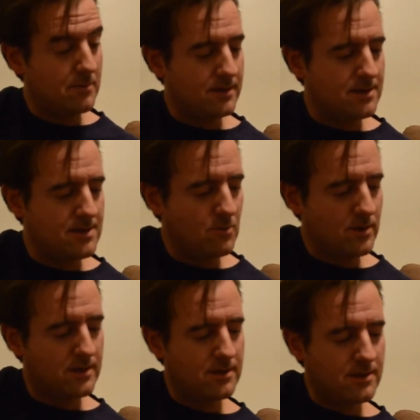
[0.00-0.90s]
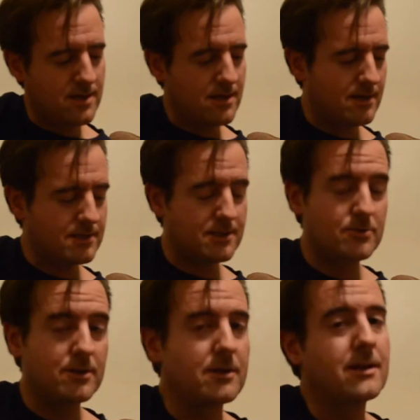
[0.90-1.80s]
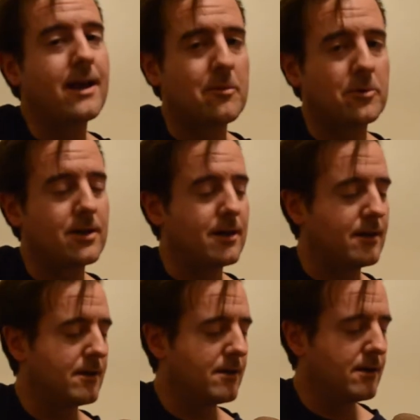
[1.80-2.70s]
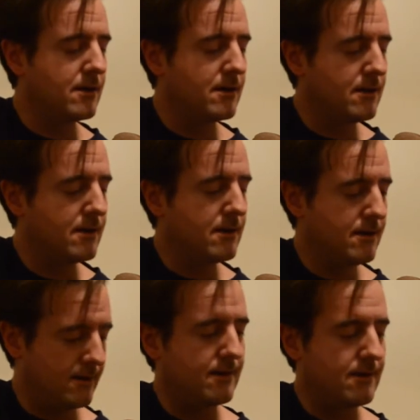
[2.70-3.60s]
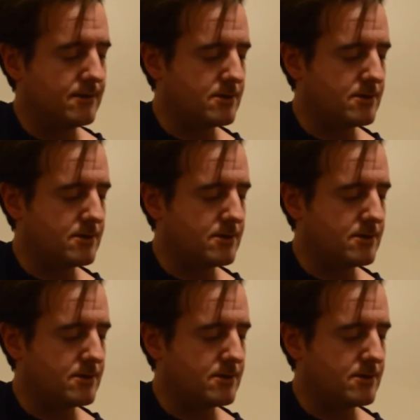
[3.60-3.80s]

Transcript: but the one on the 6th string you're going to hammer it on.